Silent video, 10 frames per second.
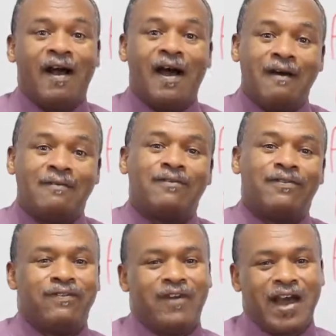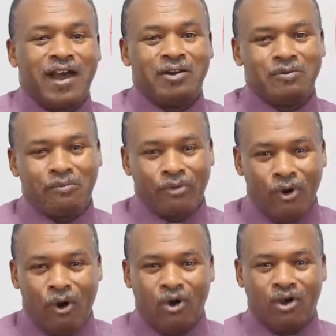I'm flat
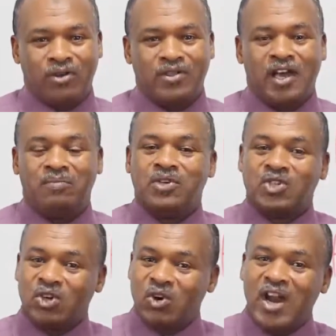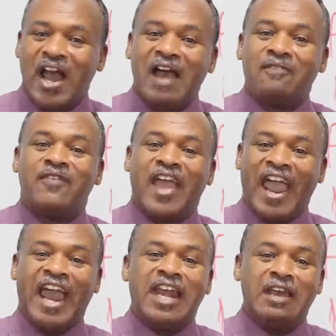broke. That means I don't have
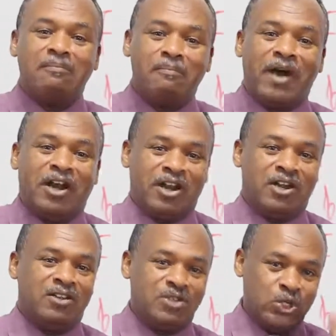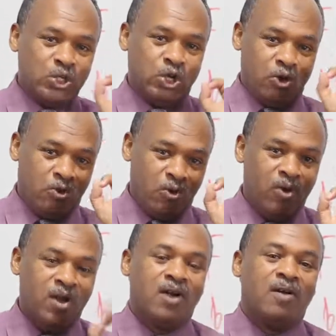any money, zero,
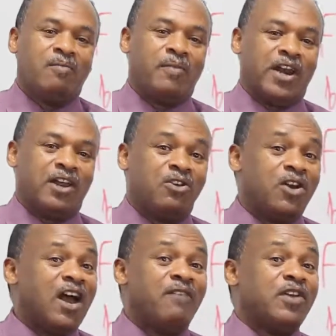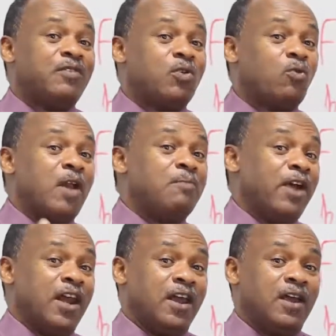money, don't have even one
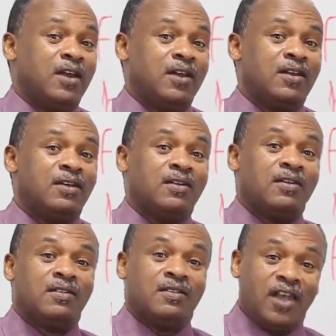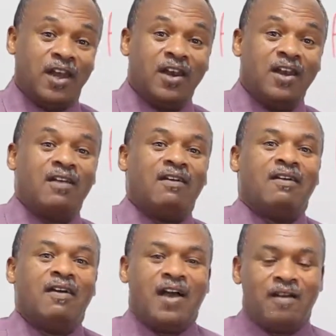penny, then
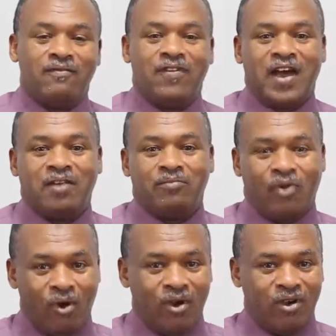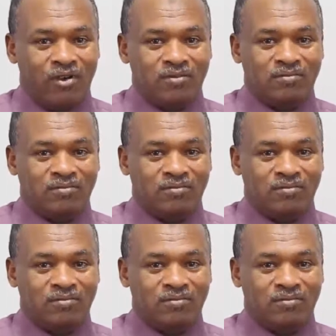I'm flat broke.